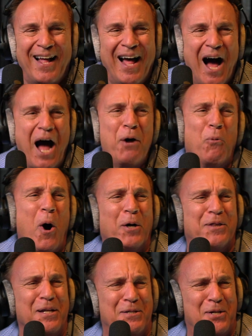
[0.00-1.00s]
I walked
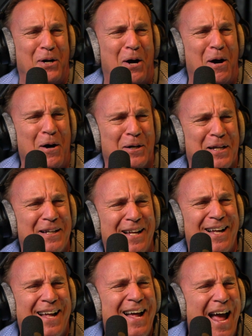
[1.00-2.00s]
the dog
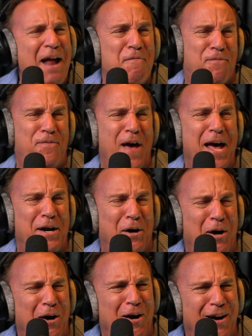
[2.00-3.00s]
and fed her.